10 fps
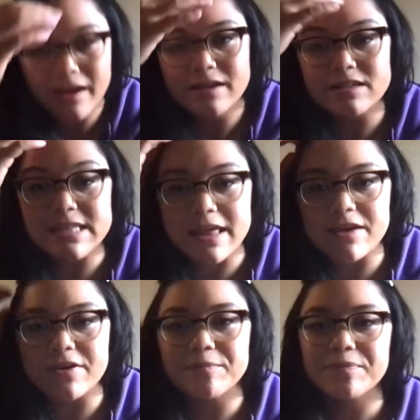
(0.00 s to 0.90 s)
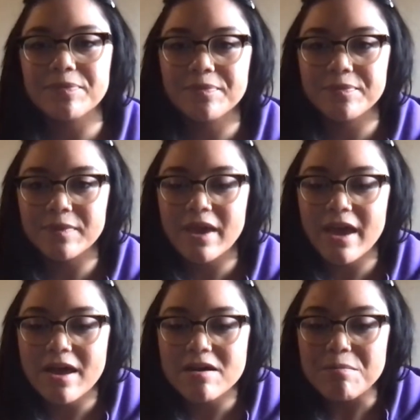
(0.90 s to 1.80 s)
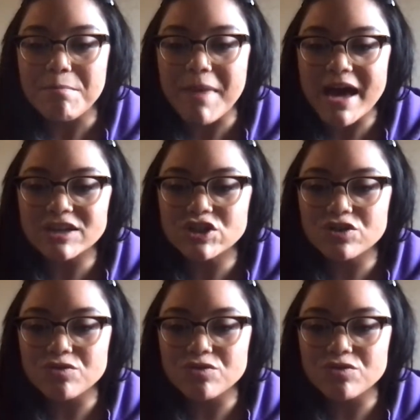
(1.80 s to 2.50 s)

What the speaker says: Stay there. Magic